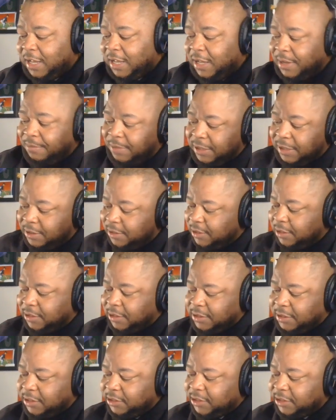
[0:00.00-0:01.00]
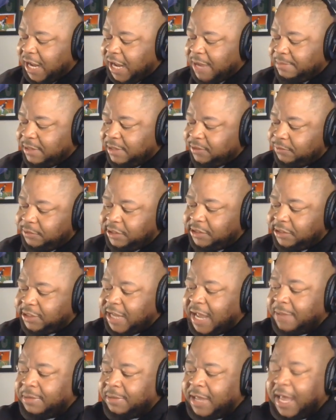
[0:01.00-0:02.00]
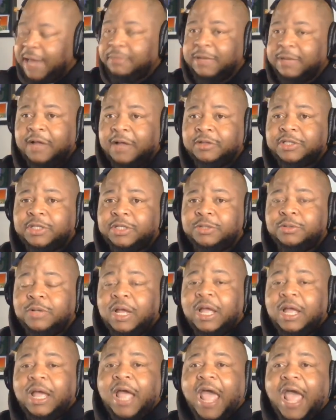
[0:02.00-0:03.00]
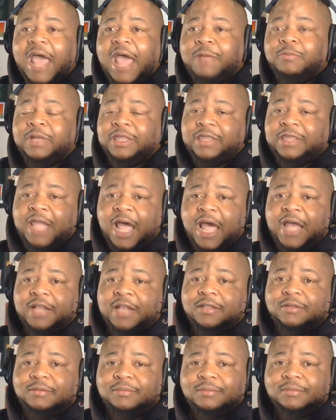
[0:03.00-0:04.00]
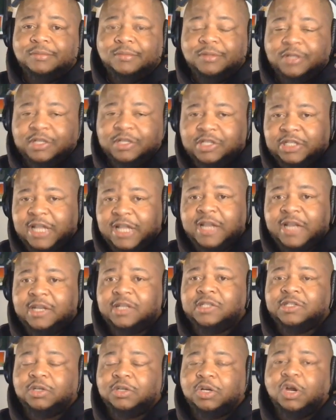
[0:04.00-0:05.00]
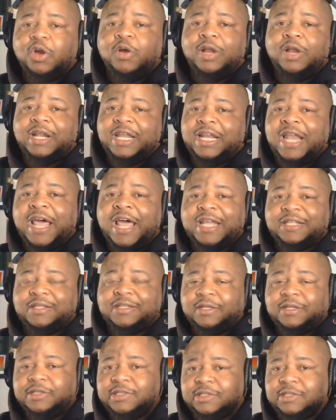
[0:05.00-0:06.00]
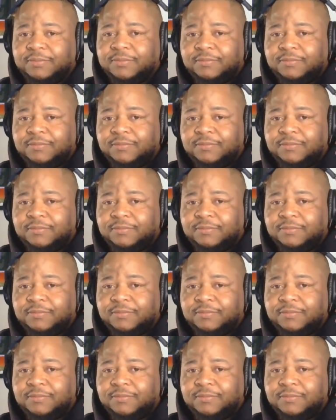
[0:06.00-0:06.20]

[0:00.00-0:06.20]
But this game, that's what this game came down to. And with that, the standings are currently like this.